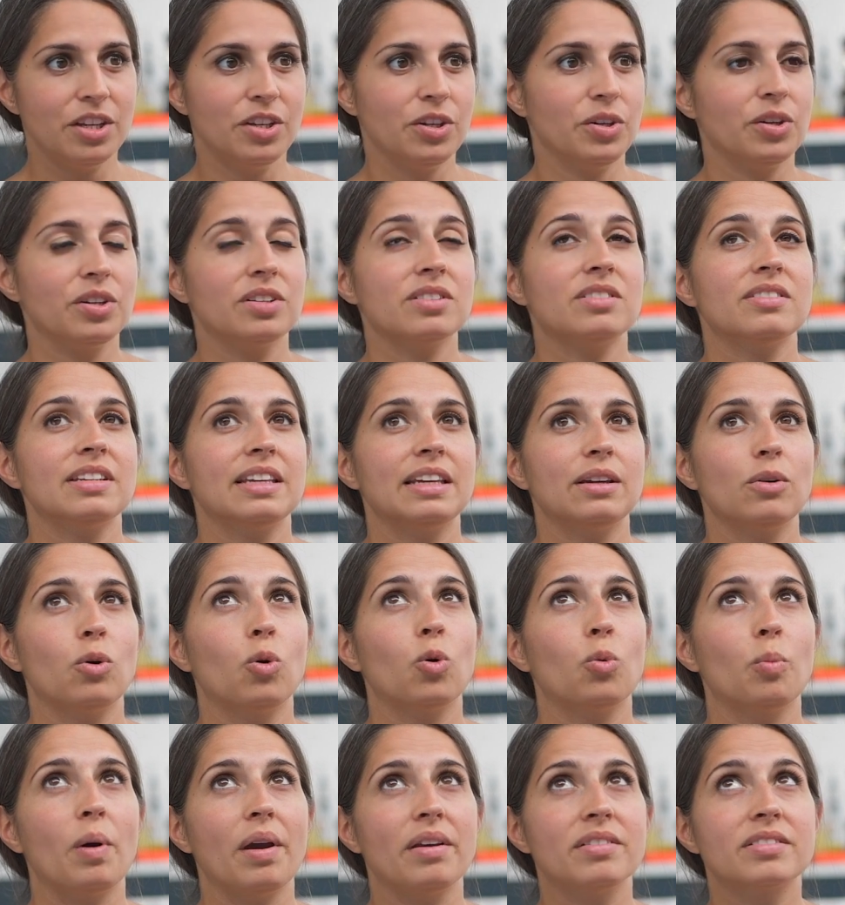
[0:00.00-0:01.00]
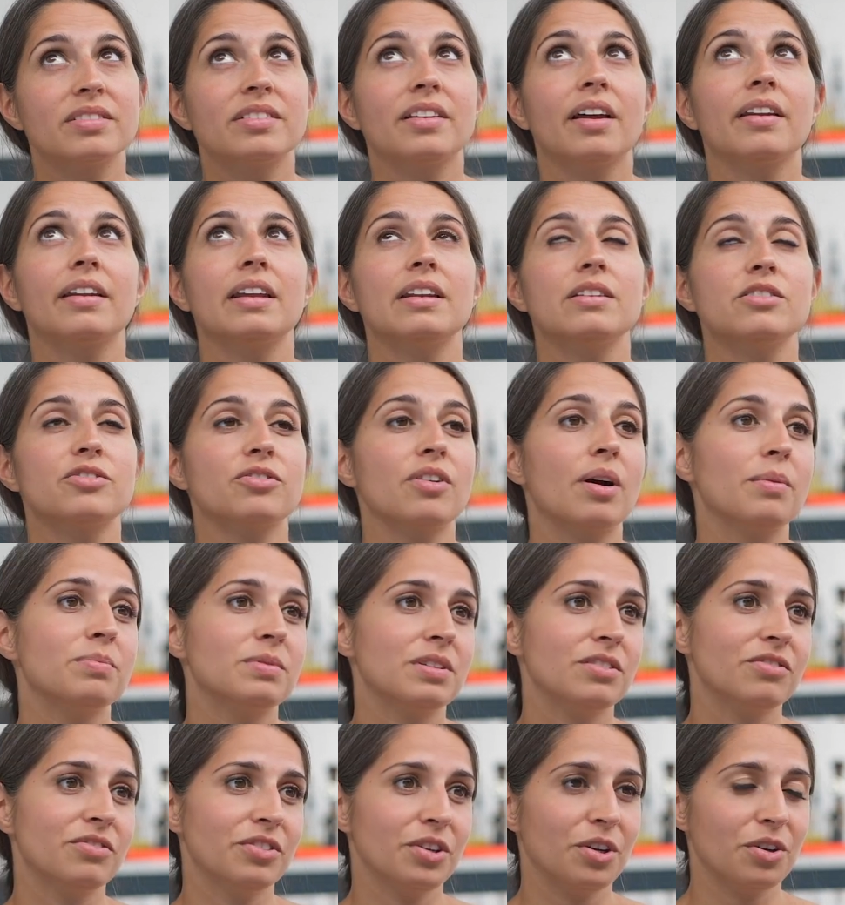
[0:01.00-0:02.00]
you can see almost an
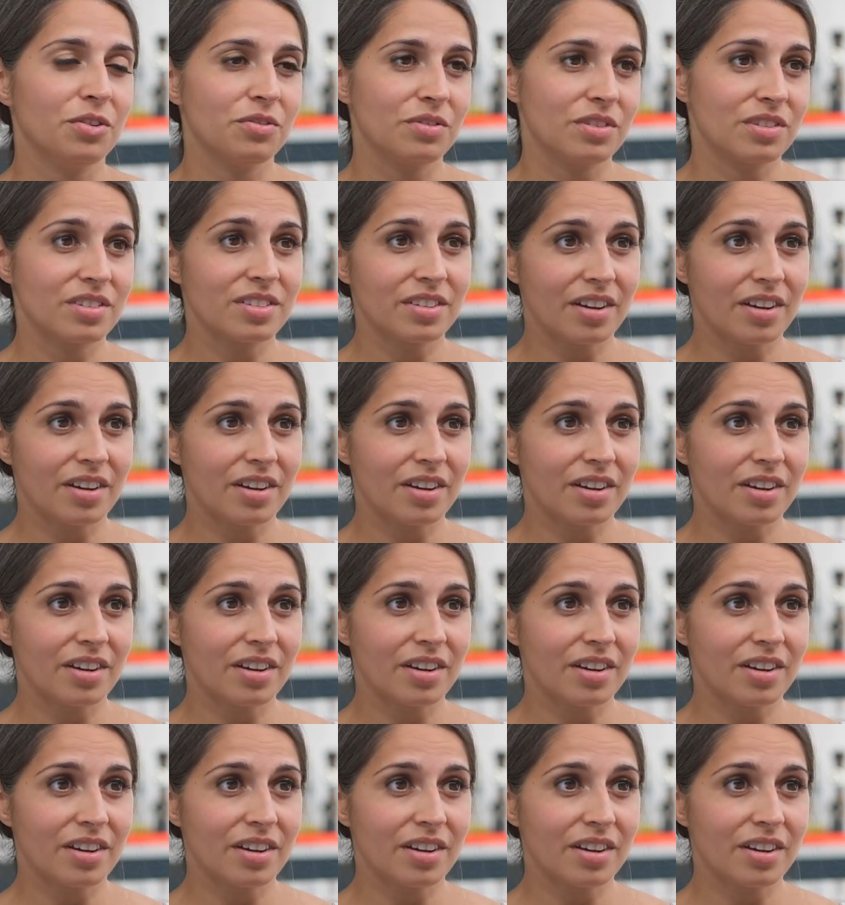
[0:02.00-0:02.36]
uninterrupted view of the